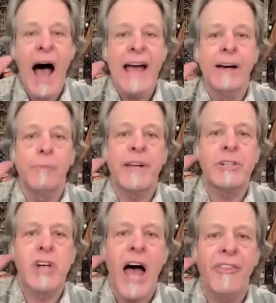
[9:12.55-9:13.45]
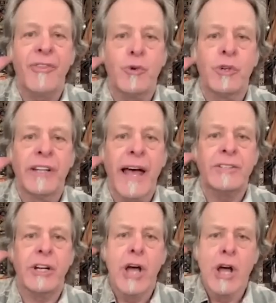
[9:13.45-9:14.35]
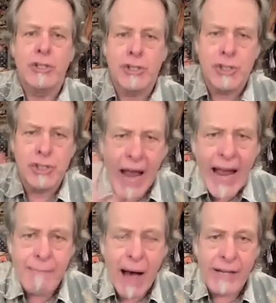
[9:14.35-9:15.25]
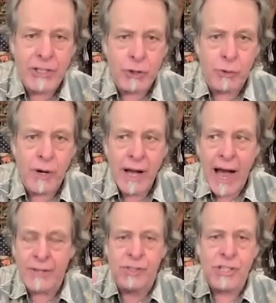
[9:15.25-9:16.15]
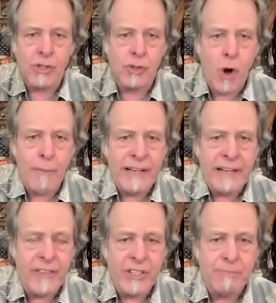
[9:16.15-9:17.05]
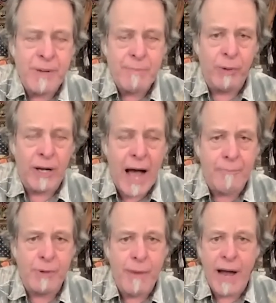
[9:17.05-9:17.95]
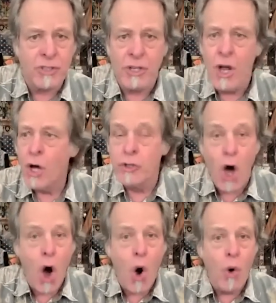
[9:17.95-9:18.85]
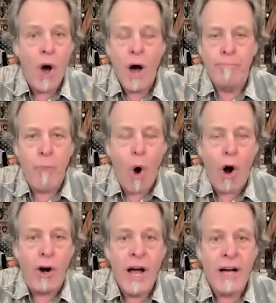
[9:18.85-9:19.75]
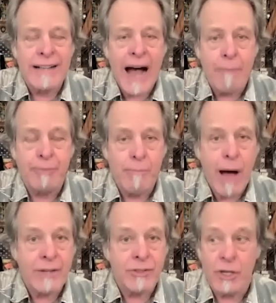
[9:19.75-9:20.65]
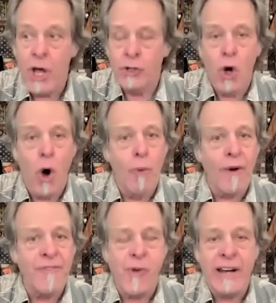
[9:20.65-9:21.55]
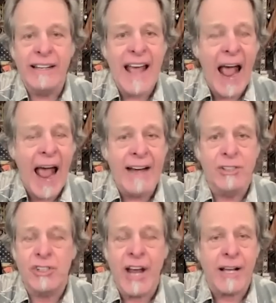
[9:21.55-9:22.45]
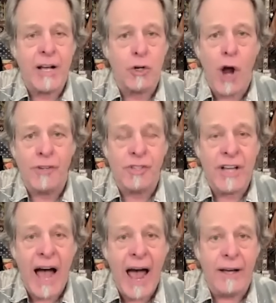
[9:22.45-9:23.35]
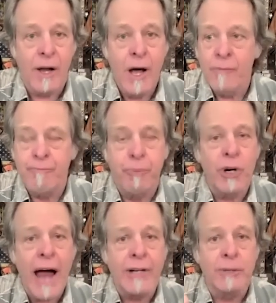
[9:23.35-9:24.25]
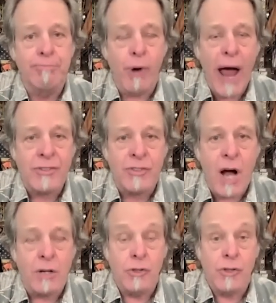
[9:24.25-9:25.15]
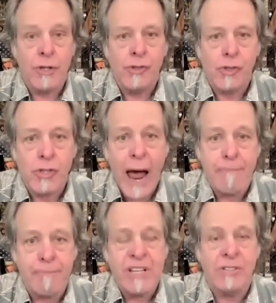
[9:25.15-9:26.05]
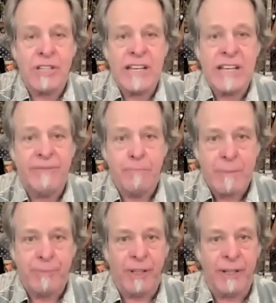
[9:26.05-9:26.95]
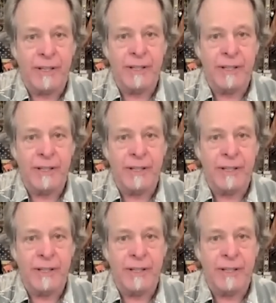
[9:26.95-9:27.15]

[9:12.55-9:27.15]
I helped get John Thune elected. Shame on you. I see so many of these people compromising. No more compromising. No more friendly handshake across the aisle. Put on your brass knuckles and stop these evil people.